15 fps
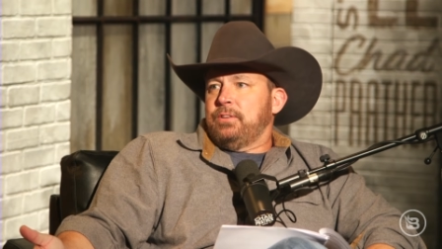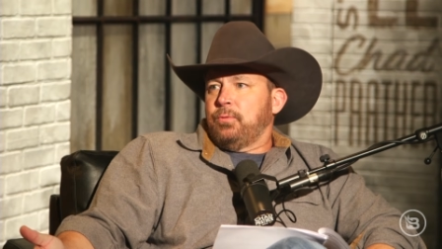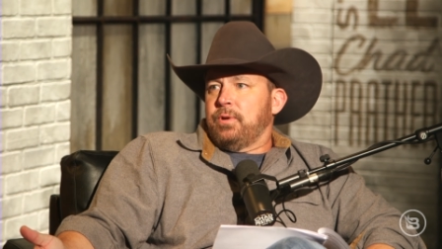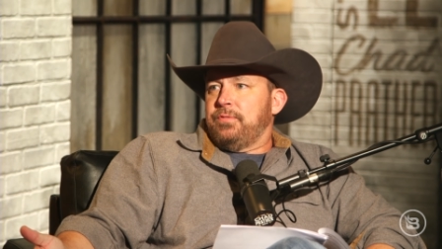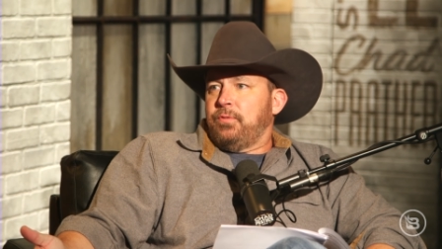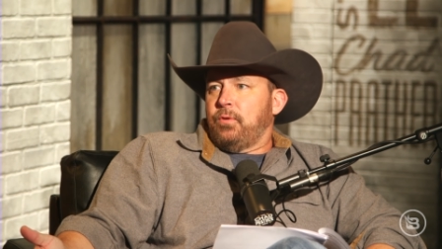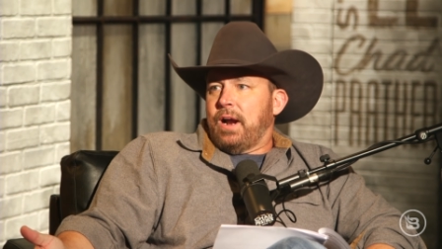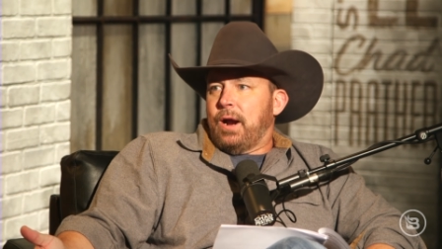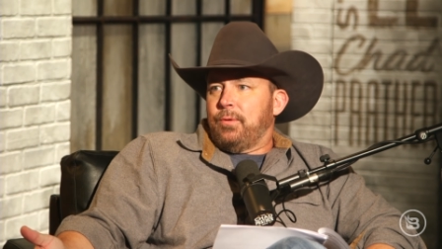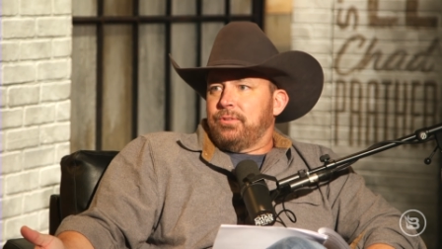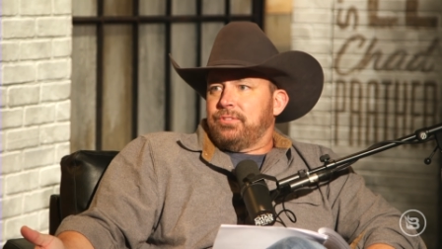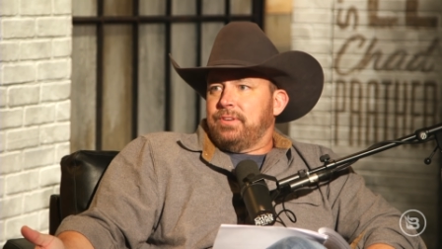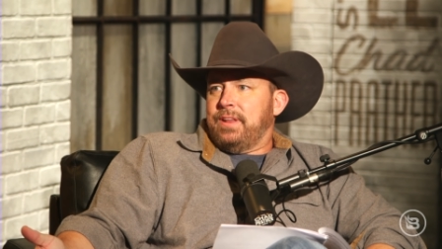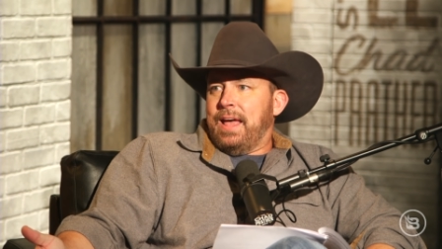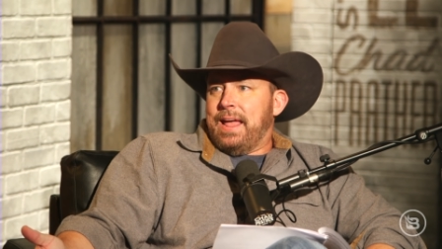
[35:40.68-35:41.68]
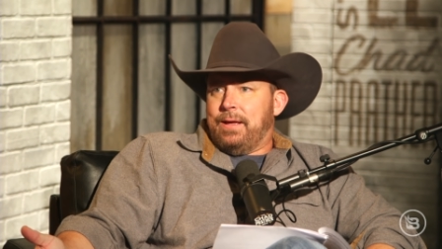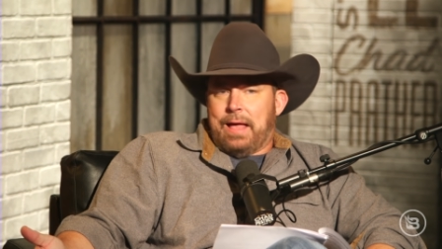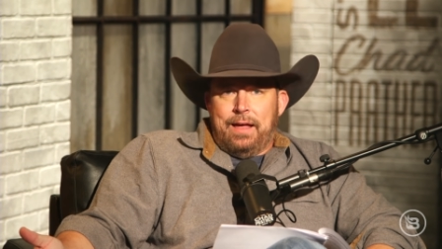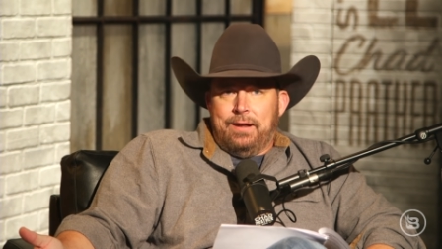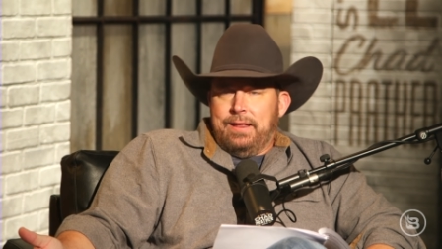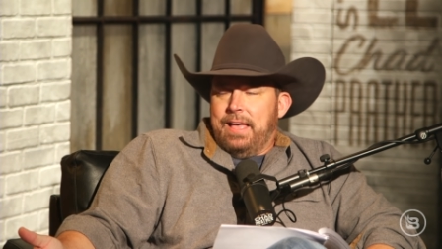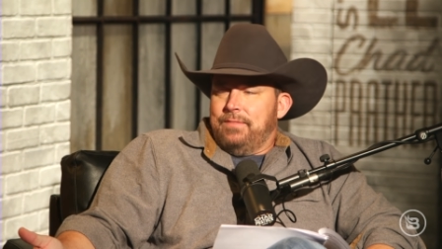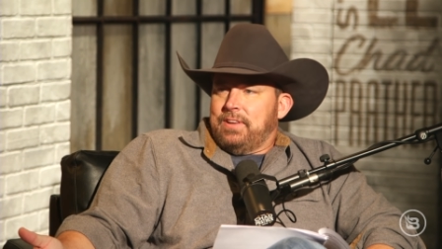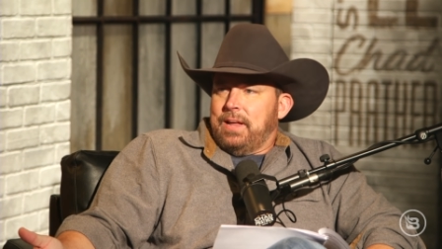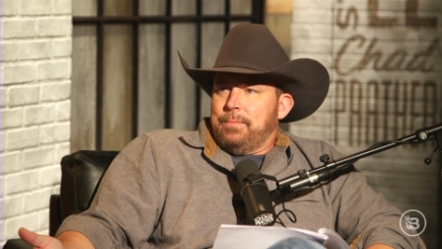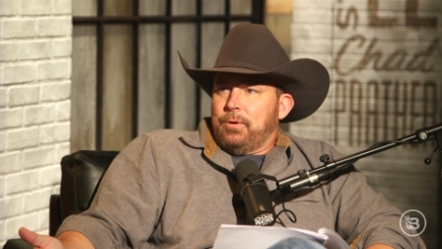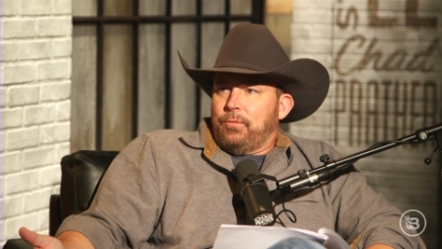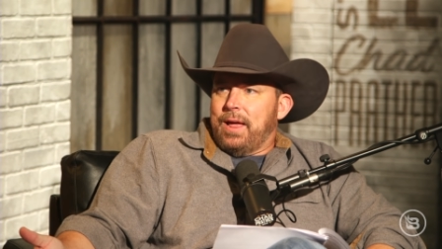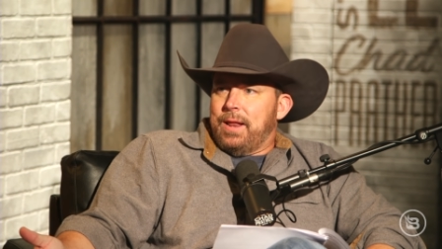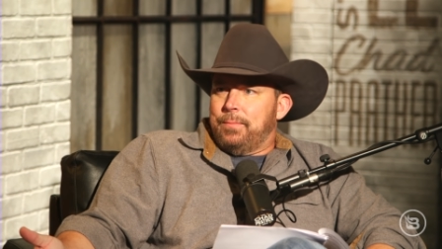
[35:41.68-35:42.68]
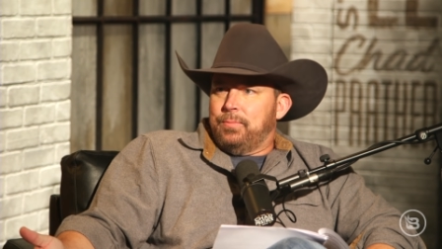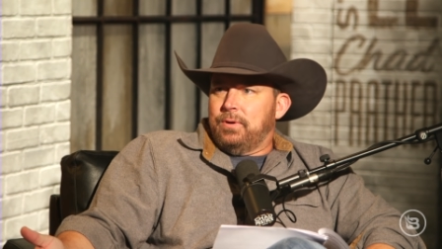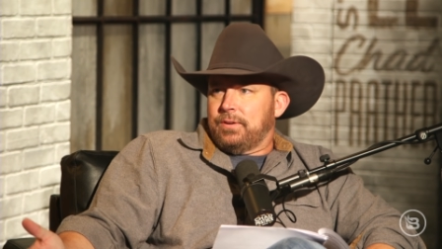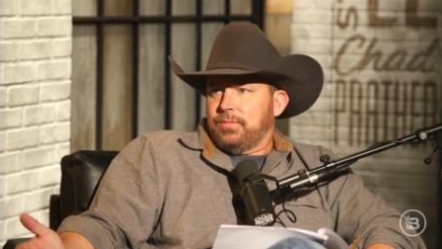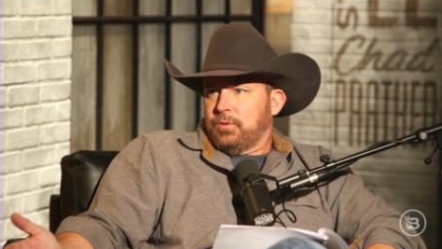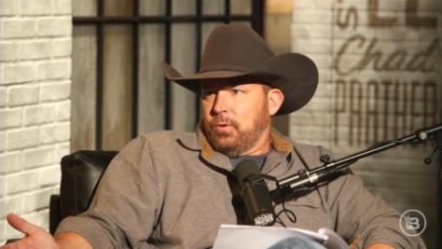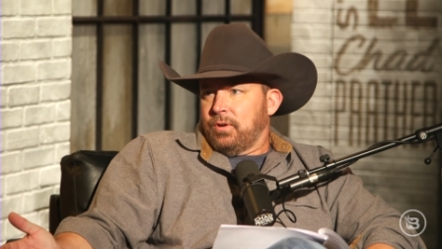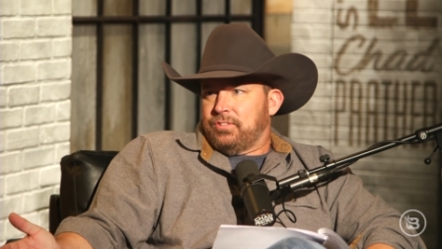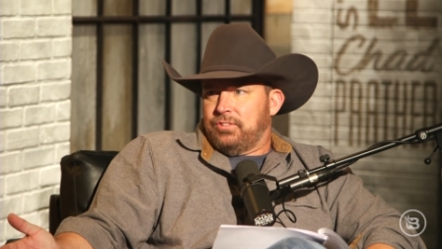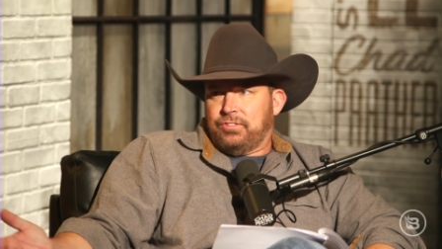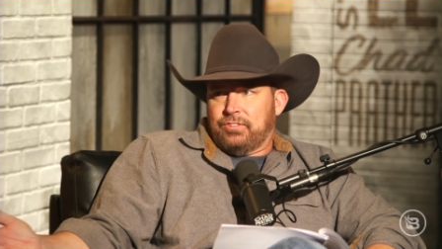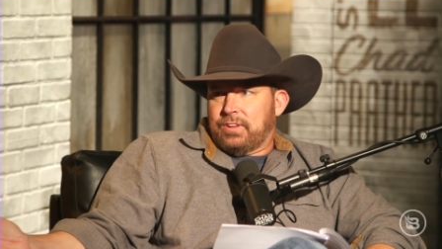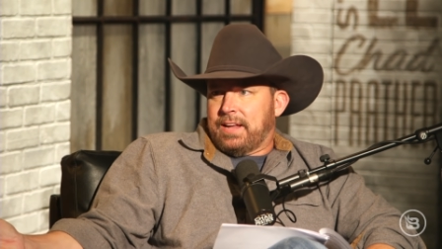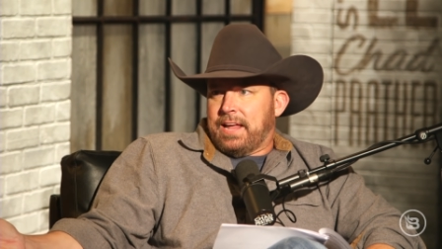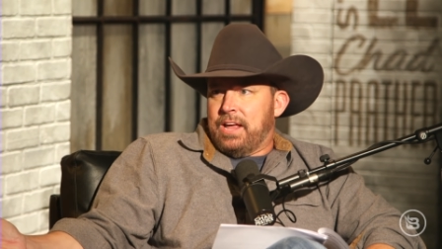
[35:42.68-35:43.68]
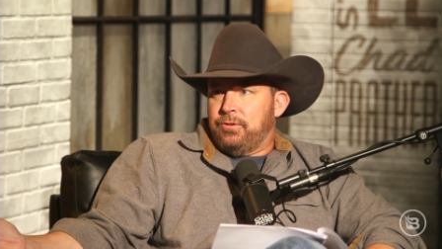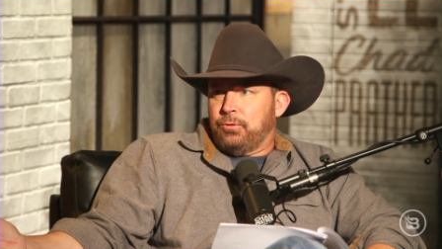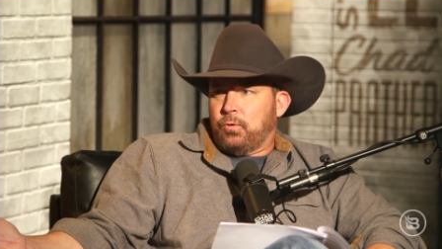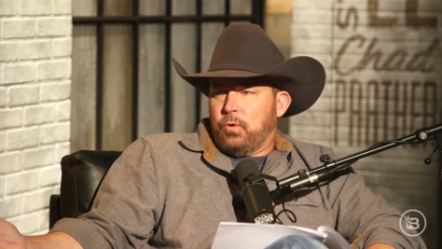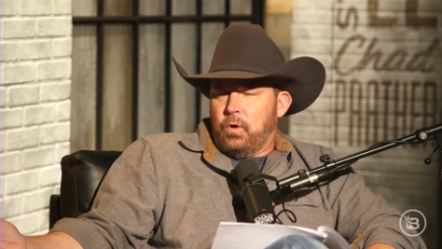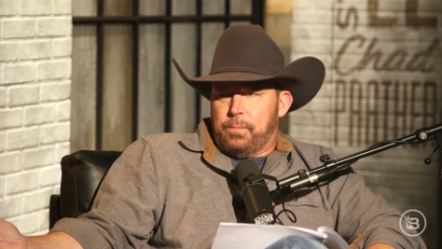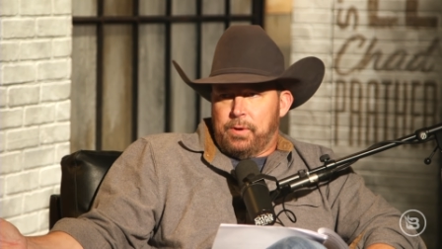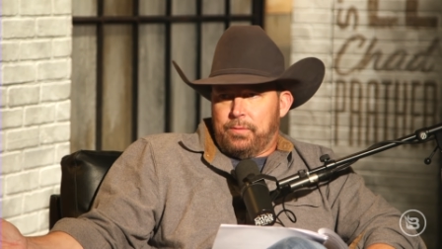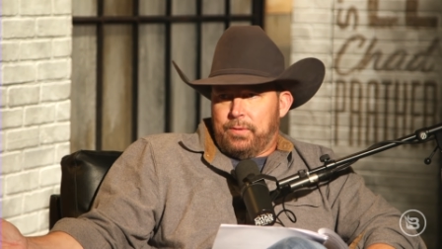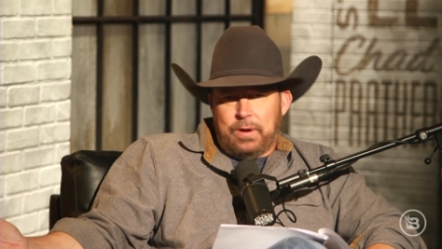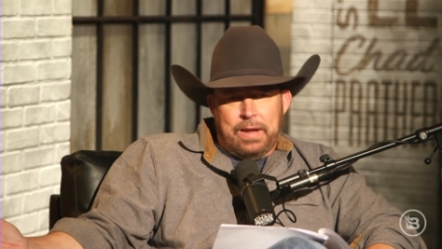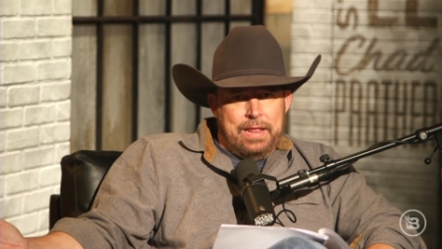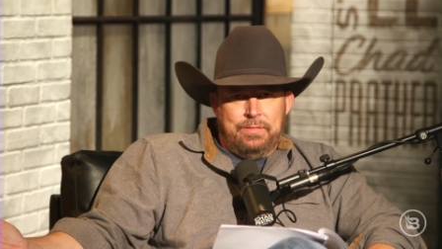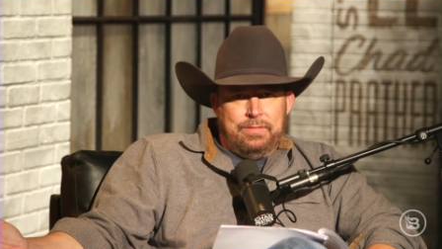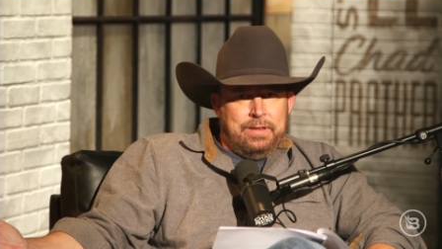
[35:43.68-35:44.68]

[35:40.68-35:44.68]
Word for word: 24 hours yeah. a day. How do you have time to write a book? Of course, it's just like Andrew Cuomo.